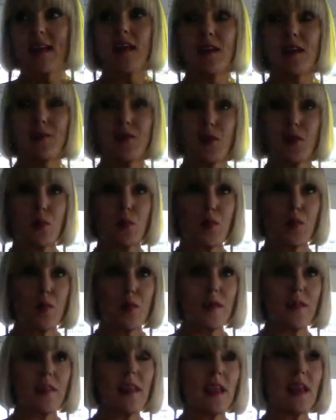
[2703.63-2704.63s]
If you're
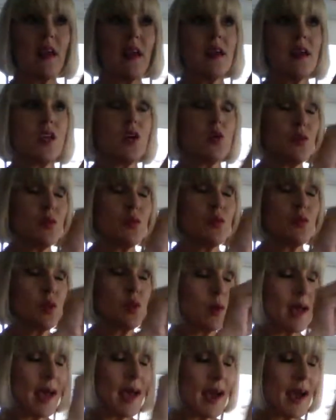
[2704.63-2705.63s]
really, you
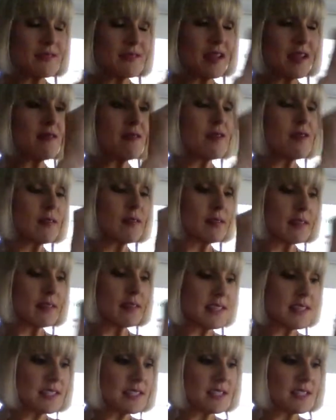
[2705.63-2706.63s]
have to have a
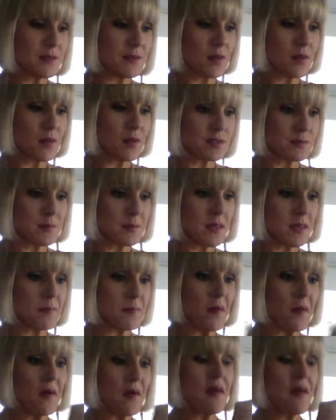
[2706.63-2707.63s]
list of those
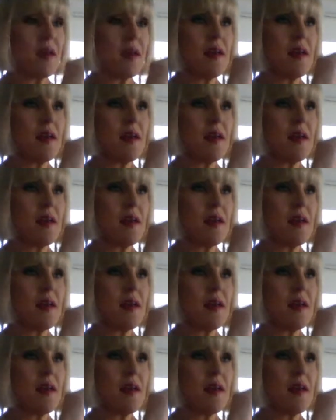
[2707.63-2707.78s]
people